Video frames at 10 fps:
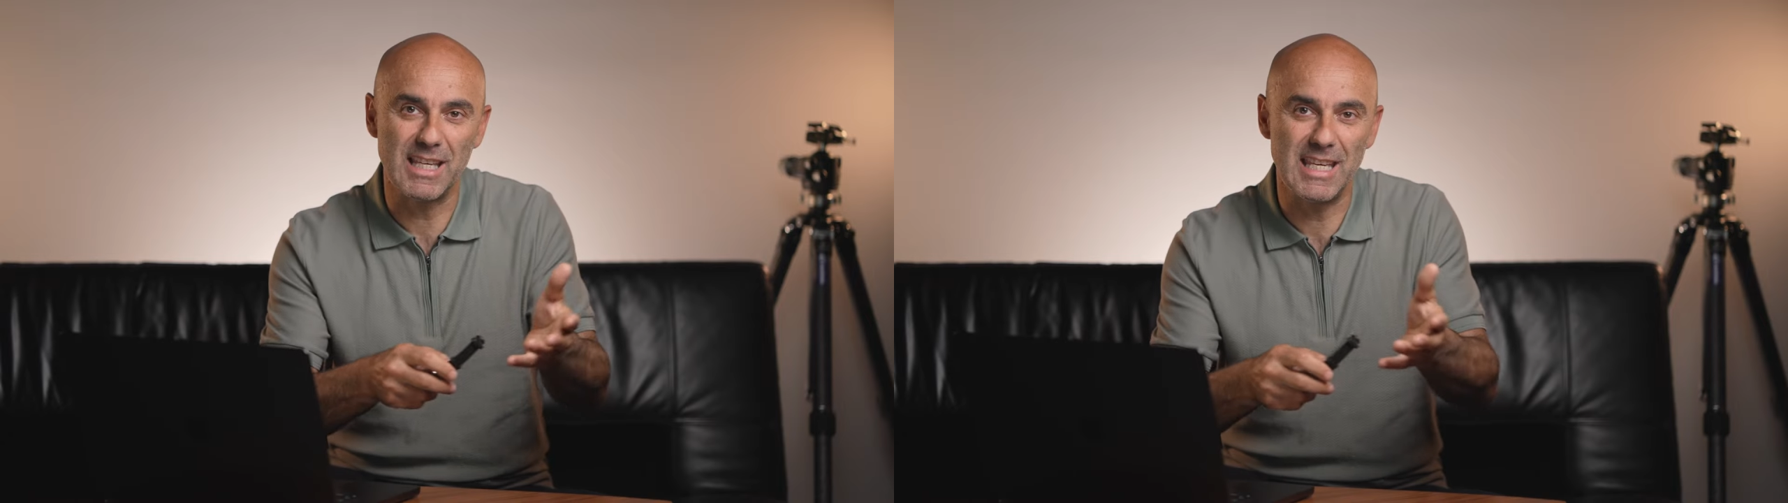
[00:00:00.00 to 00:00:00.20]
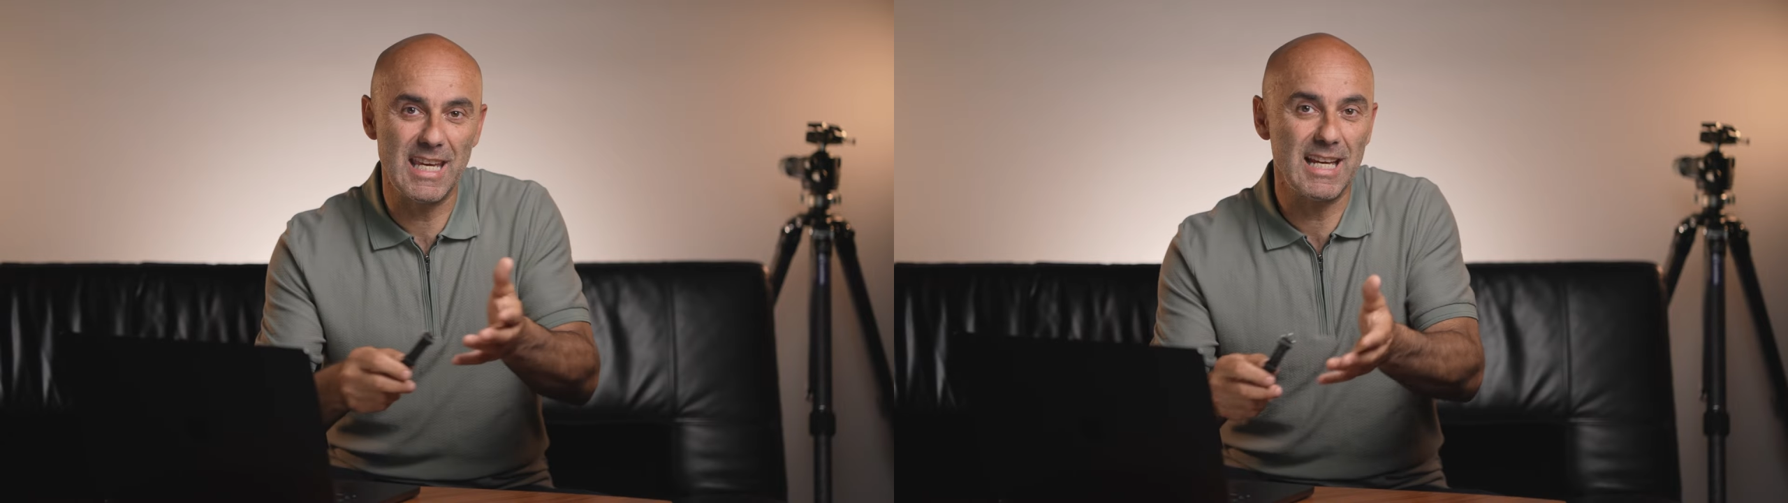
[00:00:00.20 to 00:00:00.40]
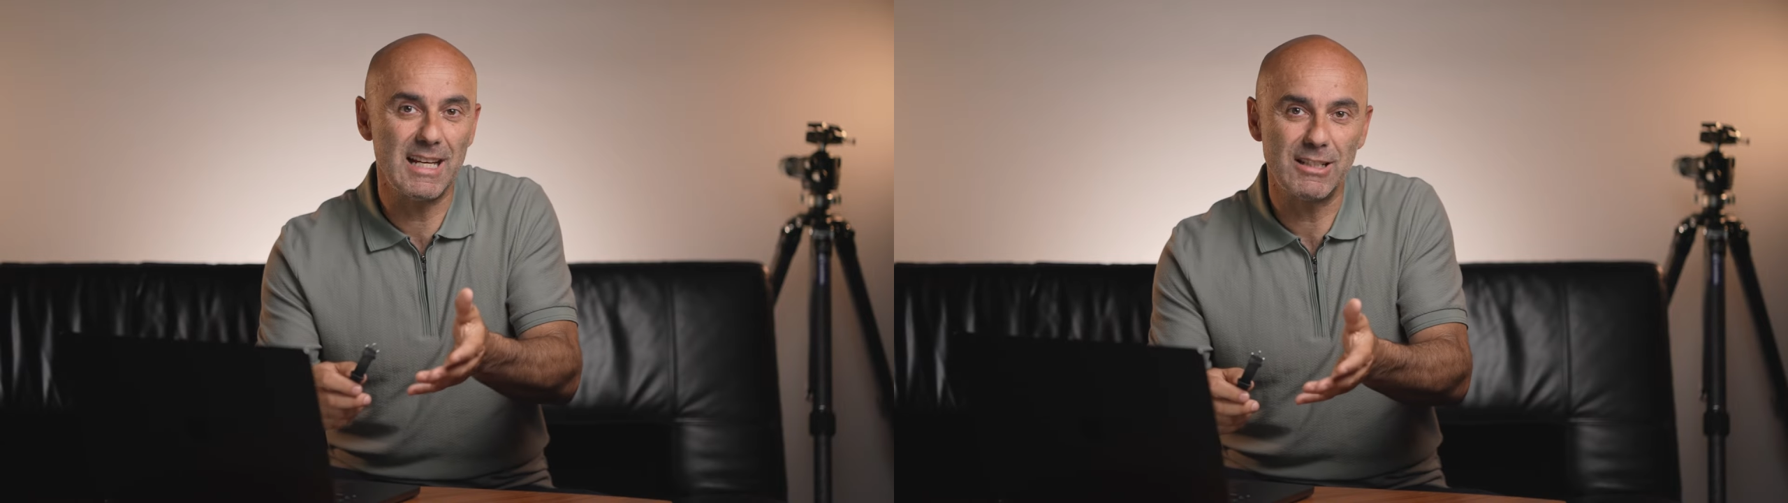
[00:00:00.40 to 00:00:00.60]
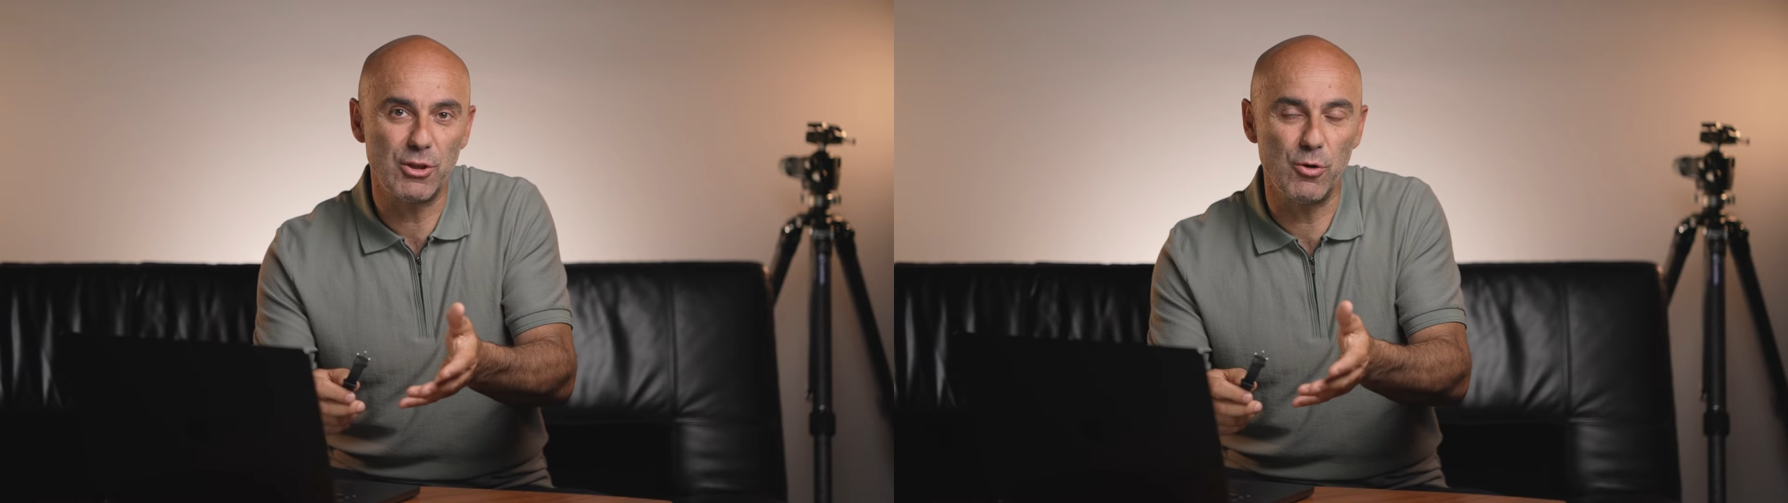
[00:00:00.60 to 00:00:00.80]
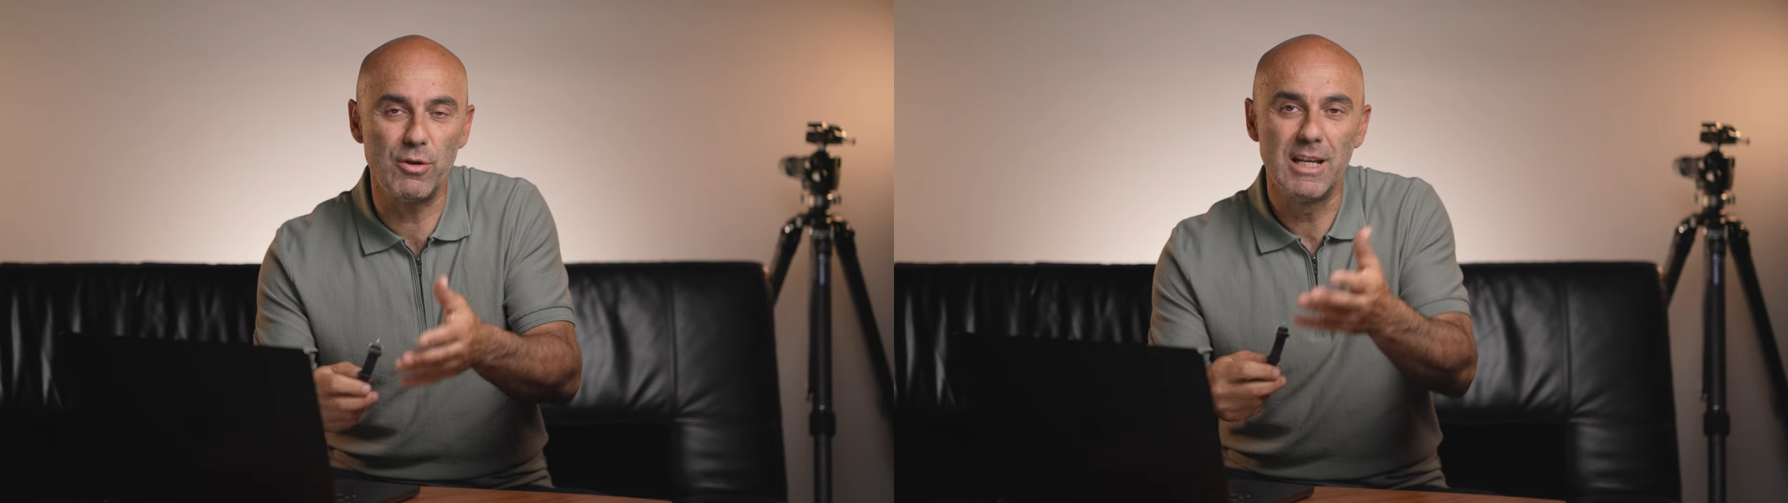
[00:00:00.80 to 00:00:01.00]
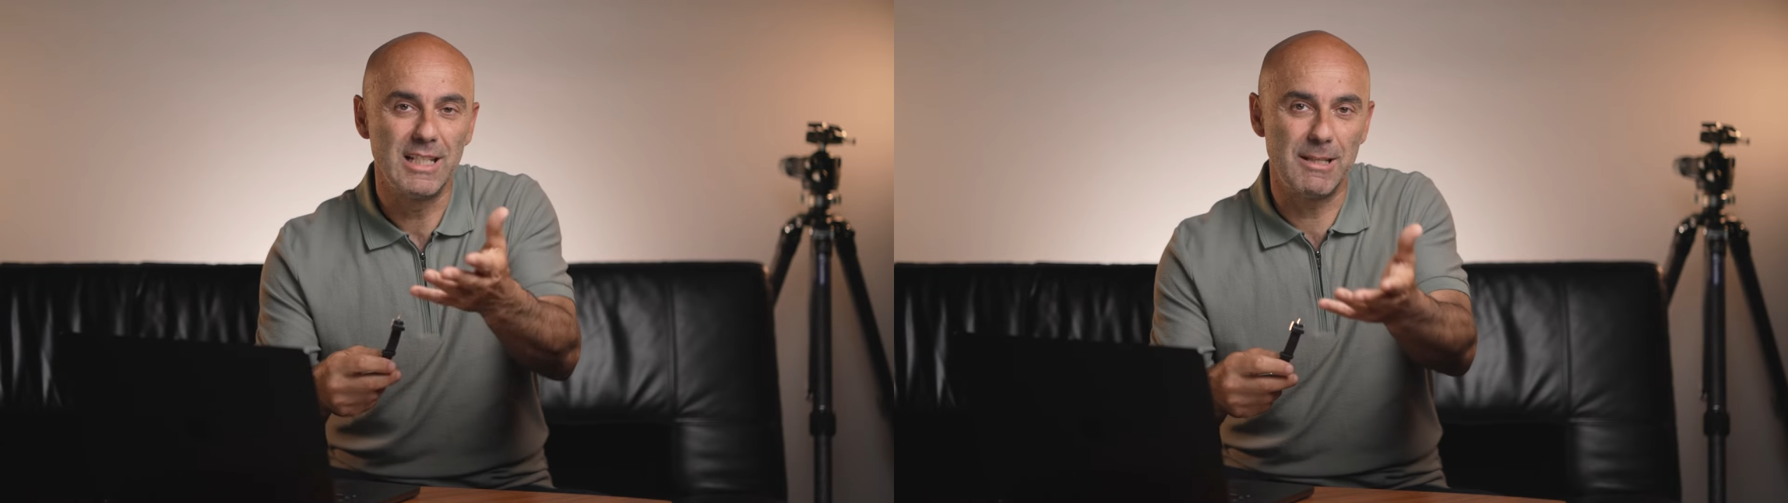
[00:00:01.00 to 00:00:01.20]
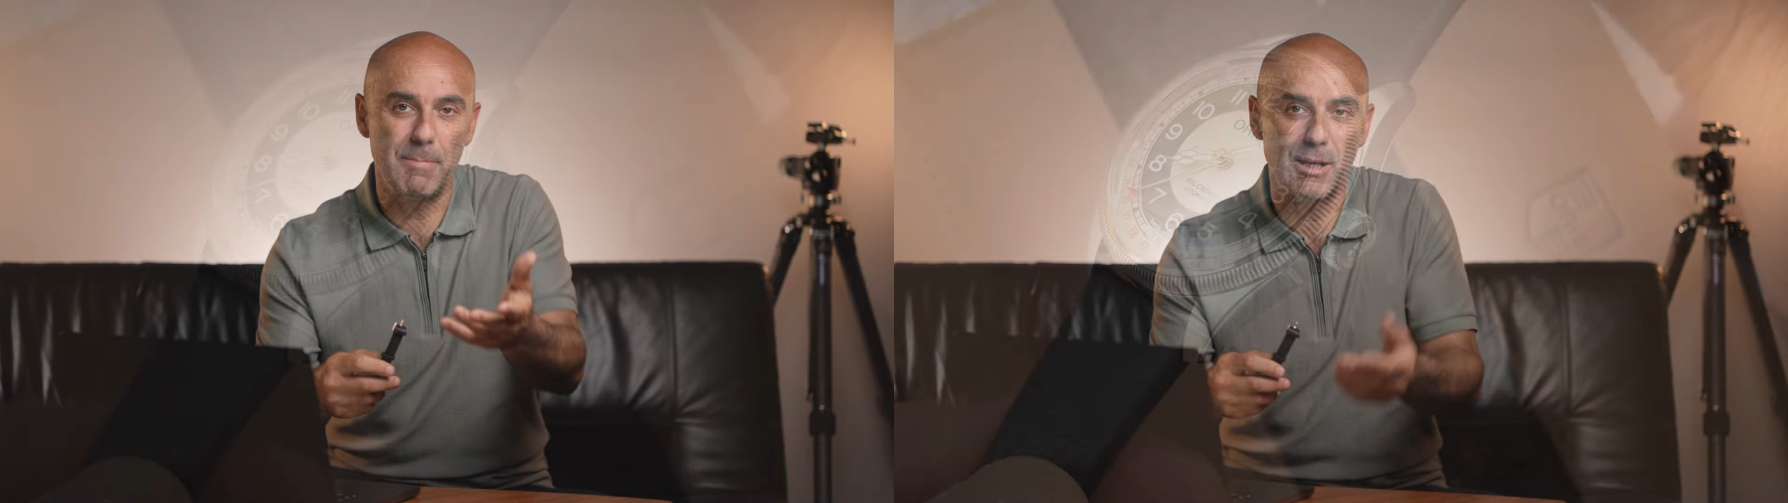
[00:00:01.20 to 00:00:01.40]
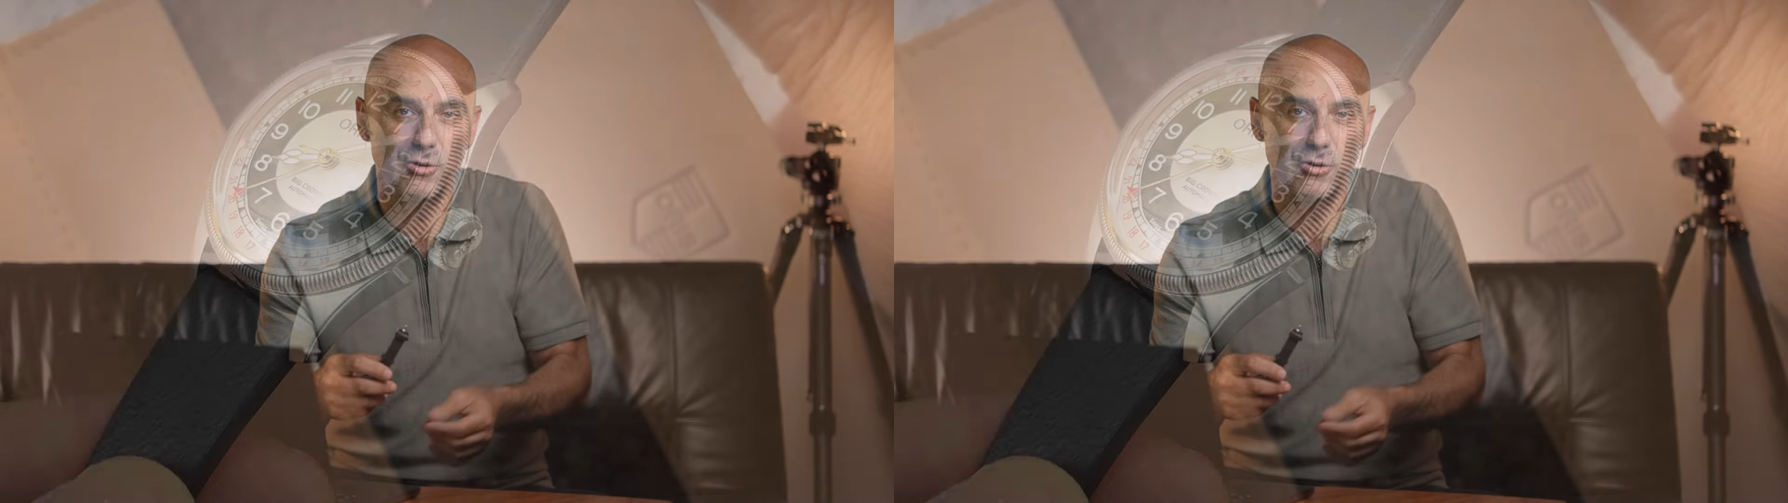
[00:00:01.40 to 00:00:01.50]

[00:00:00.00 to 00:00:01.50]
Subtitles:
a year, 2, depends